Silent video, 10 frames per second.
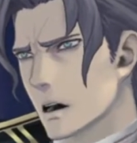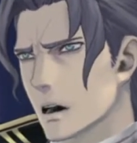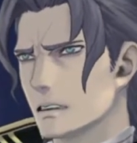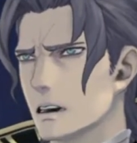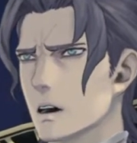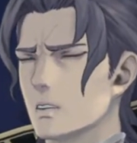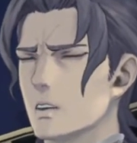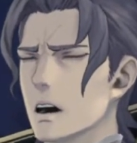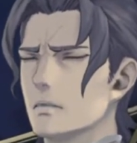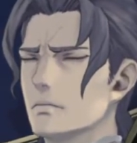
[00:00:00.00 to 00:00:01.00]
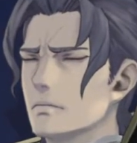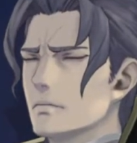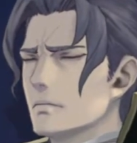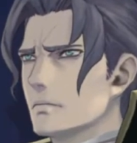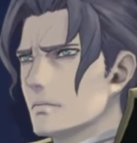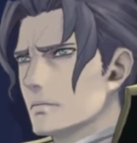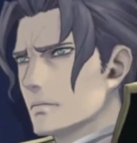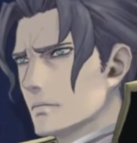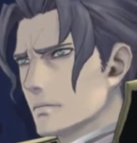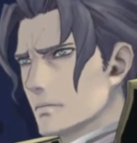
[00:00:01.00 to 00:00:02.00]
Now, my Lord and Nipponese
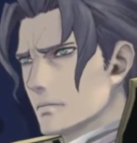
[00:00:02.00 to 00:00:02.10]
friend.